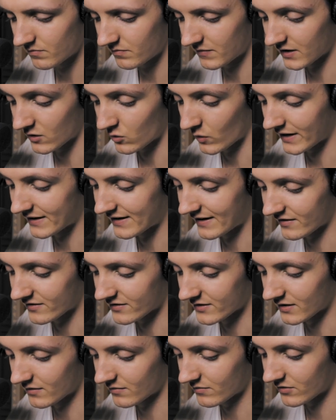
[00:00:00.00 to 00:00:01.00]
inquired
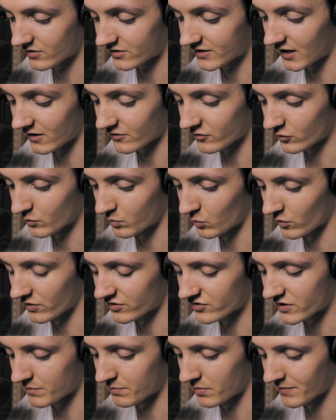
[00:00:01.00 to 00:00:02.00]
Hester, startled more
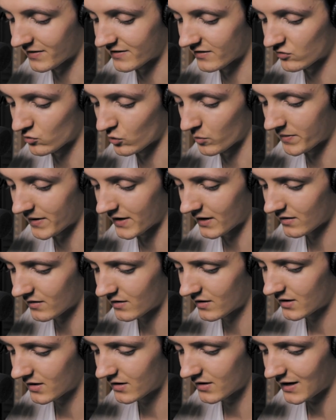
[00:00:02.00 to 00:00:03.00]
than she permitted to appear.
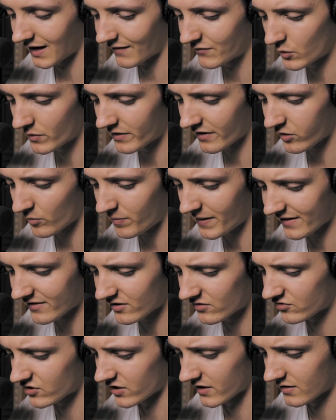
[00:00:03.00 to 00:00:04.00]
"Have you another
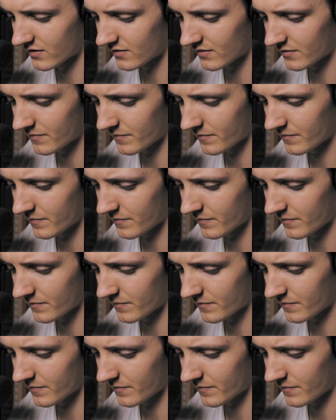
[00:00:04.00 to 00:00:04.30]
passenger?"